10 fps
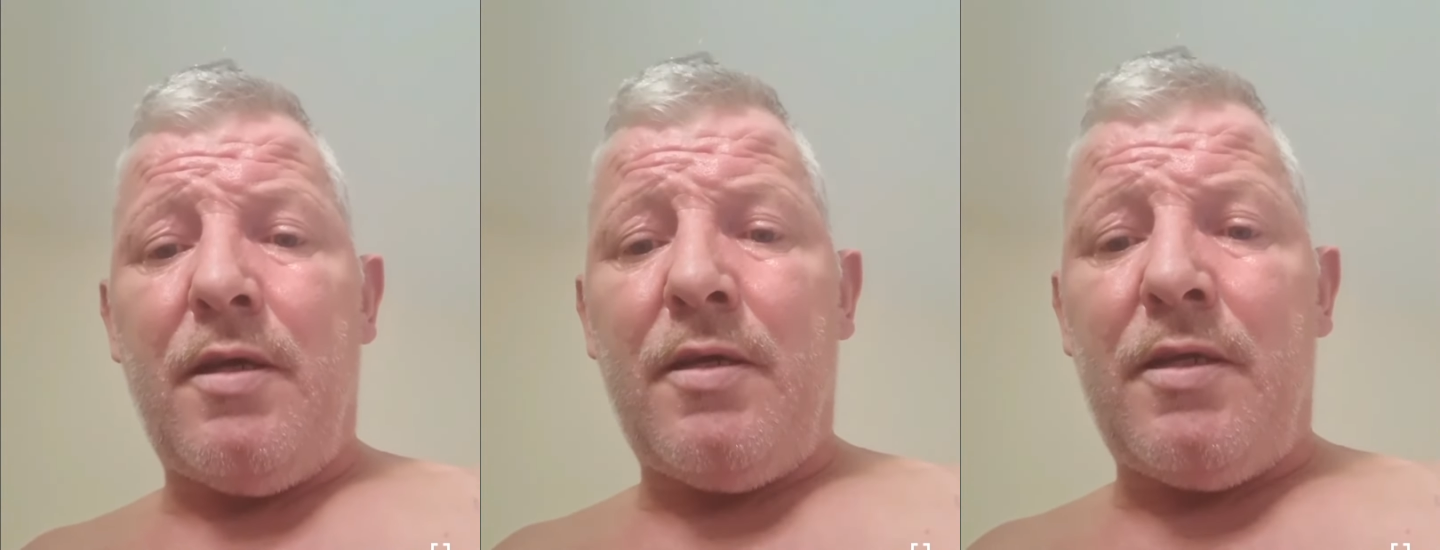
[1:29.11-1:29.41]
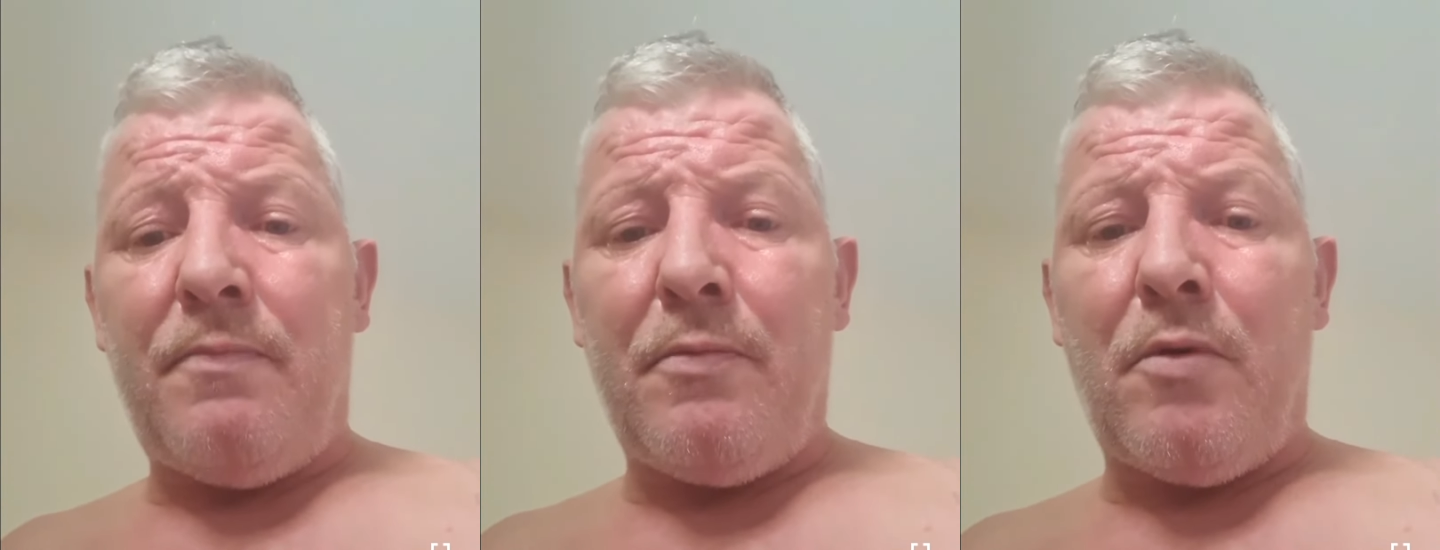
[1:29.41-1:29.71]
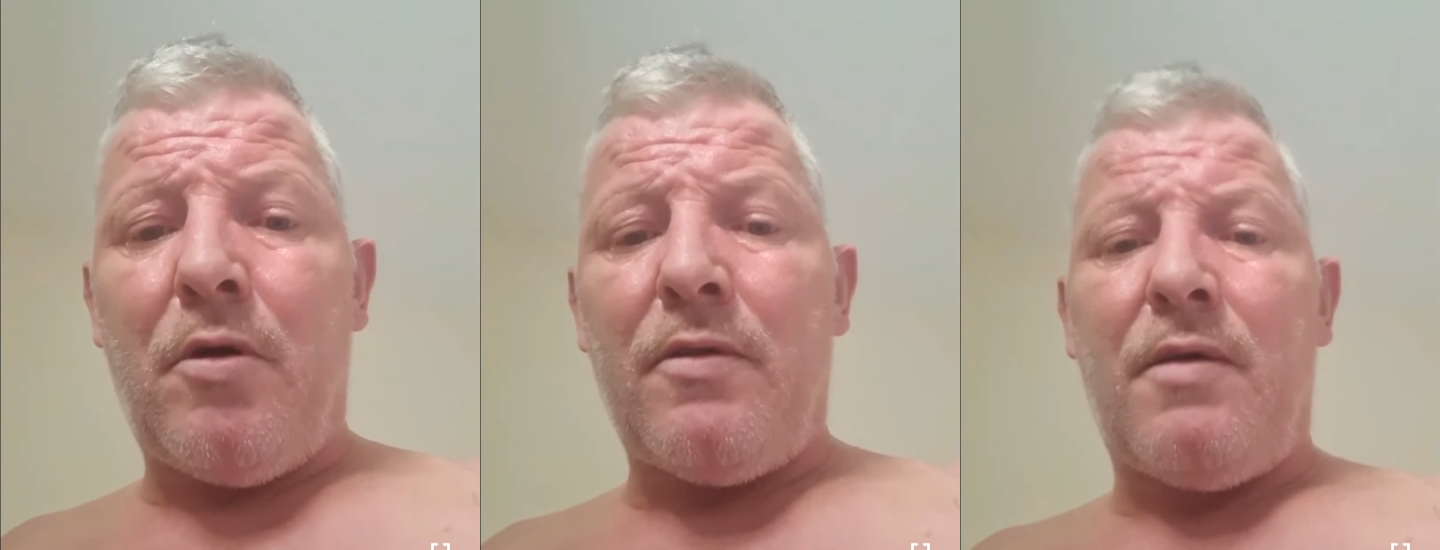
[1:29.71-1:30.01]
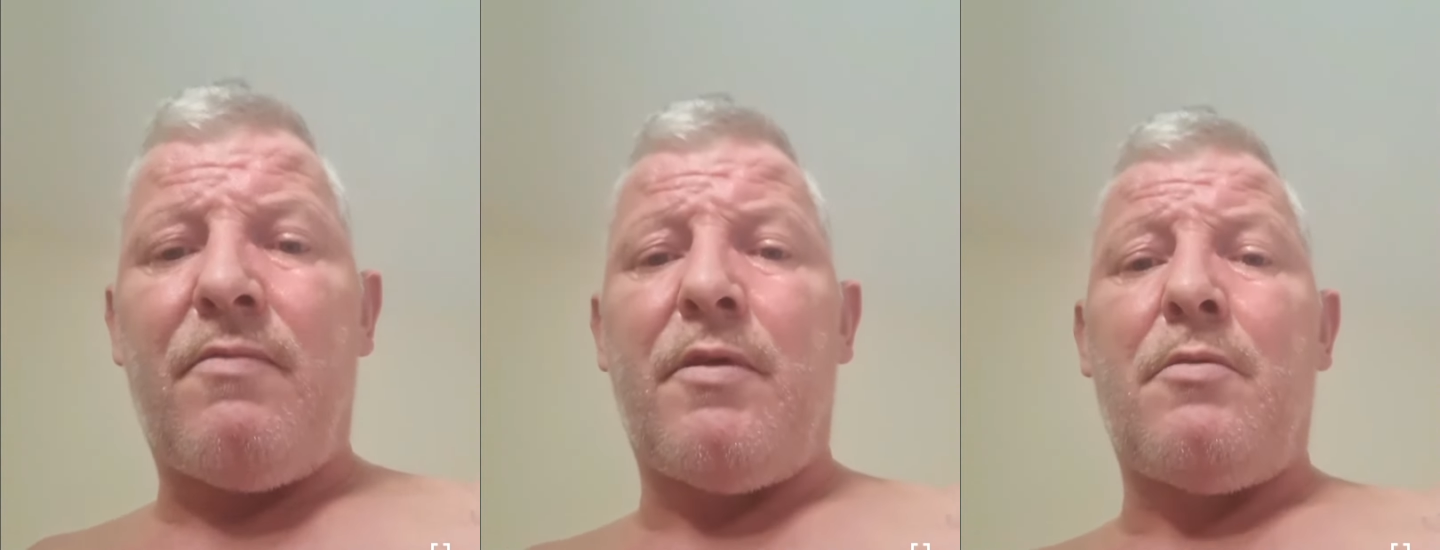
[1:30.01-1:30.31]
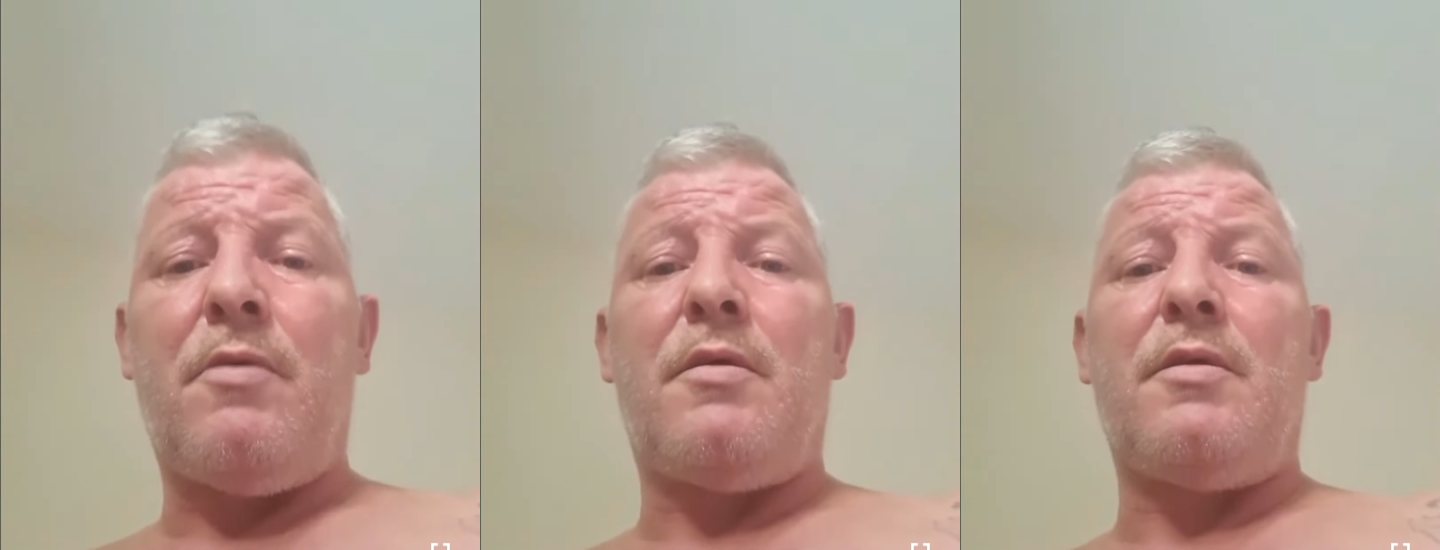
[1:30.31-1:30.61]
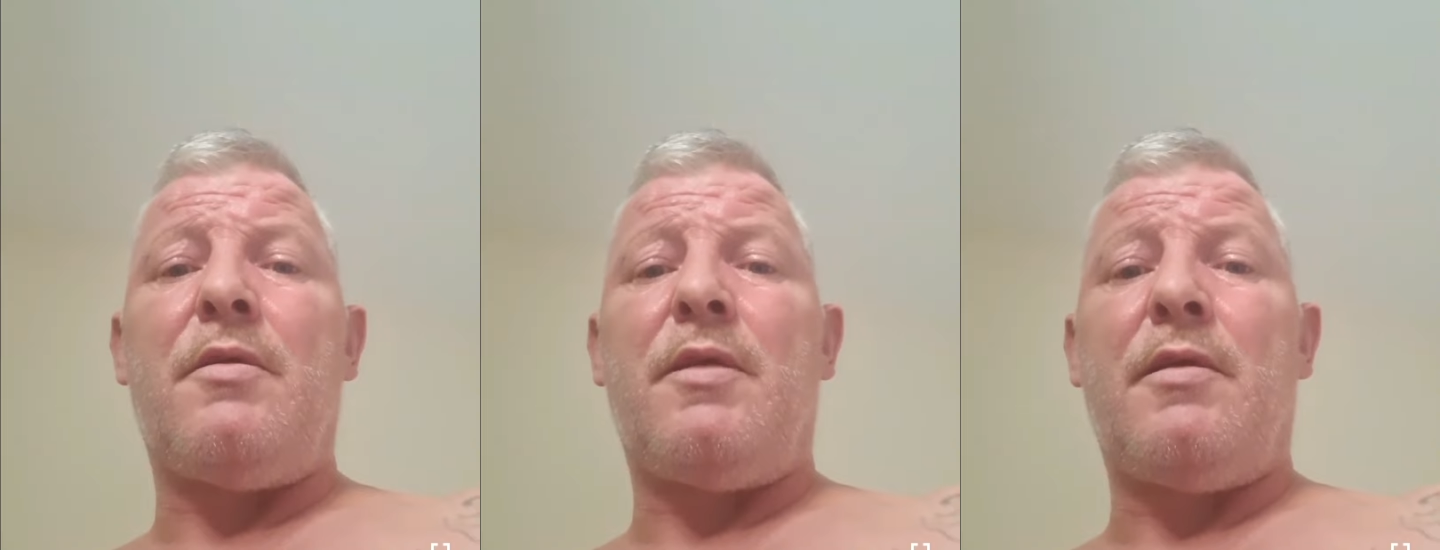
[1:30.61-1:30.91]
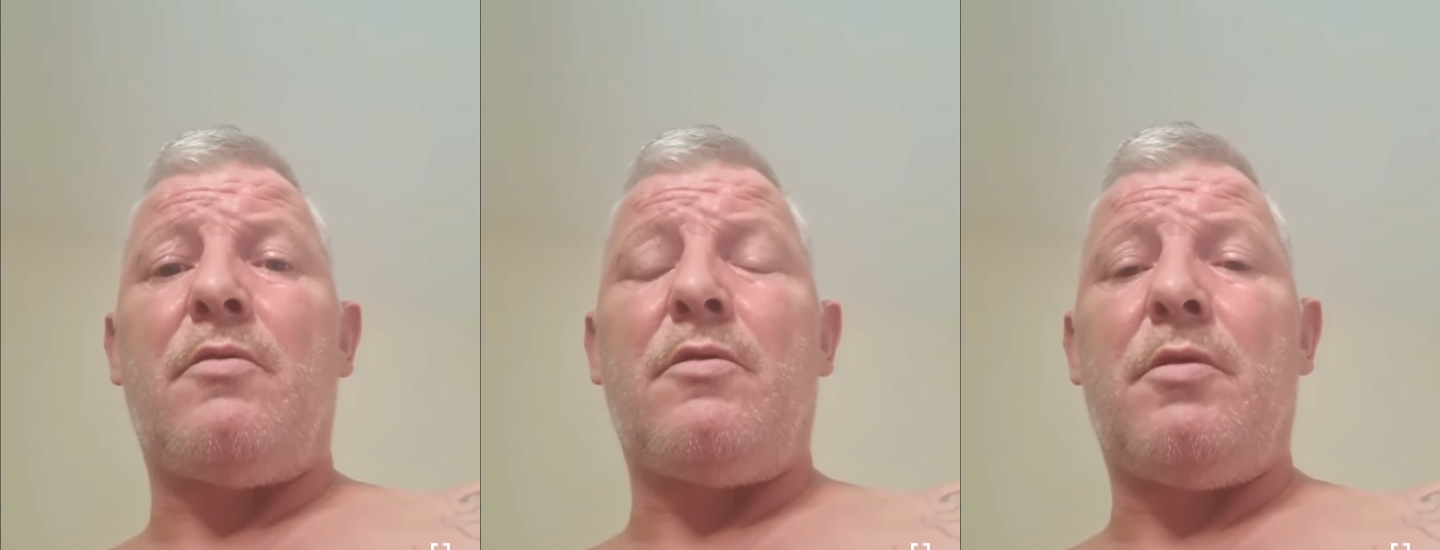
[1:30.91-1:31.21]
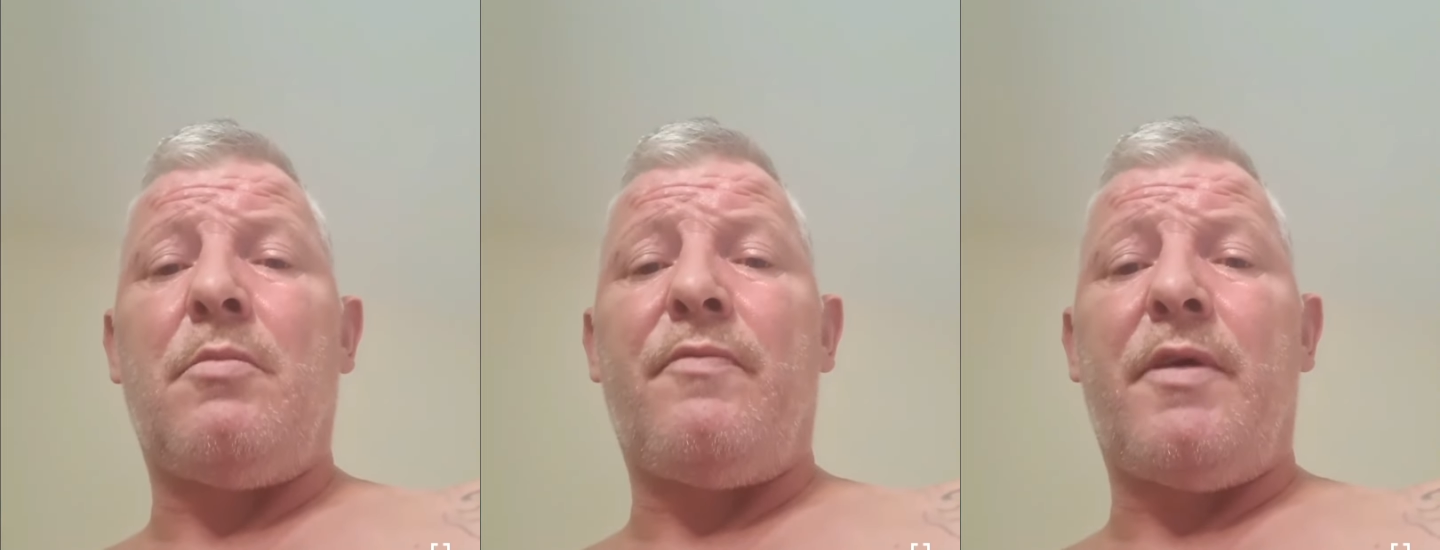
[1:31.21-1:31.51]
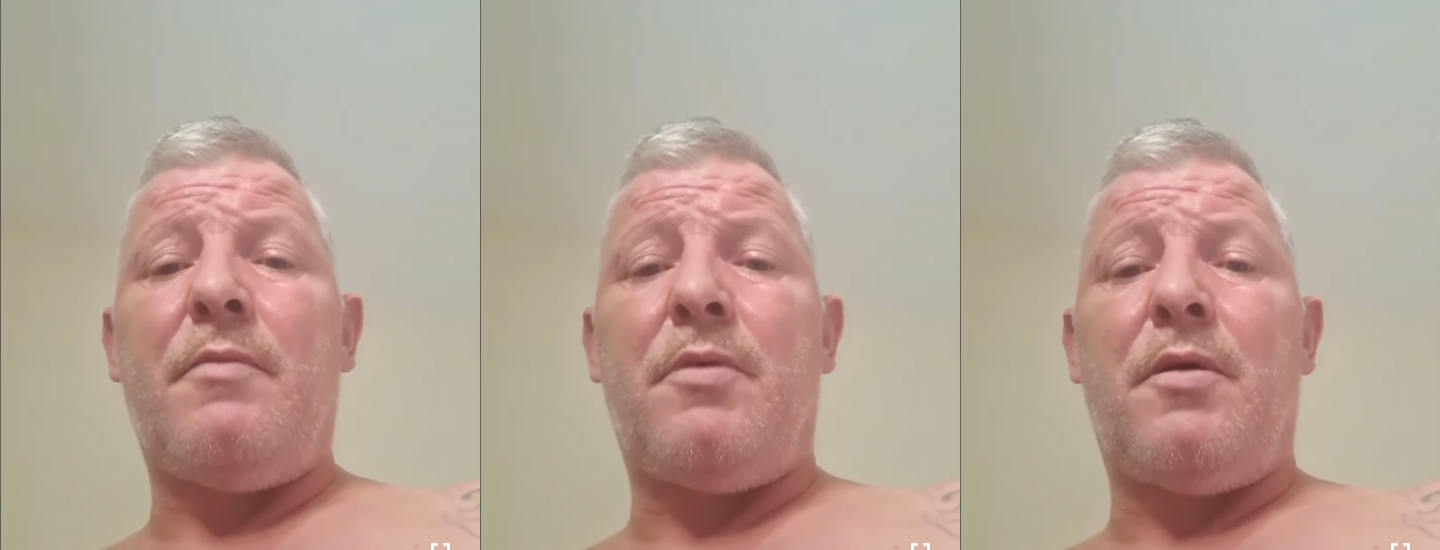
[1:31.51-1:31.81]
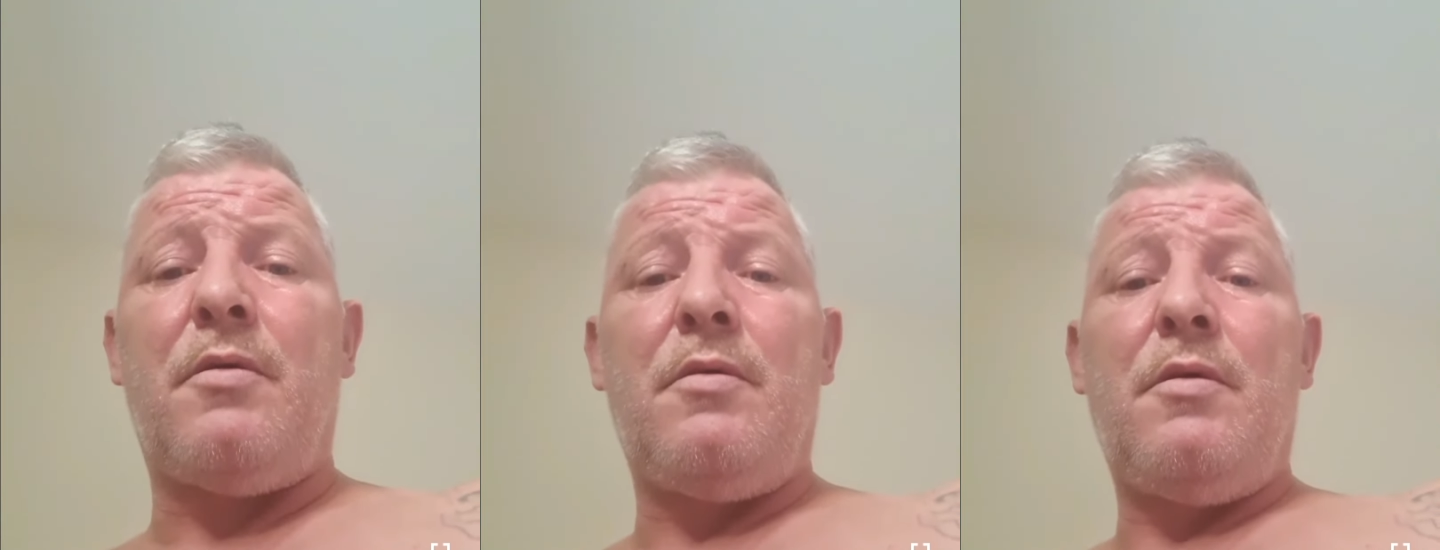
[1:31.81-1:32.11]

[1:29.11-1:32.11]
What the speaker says: He did promote that very well, and he did a good job of it, but...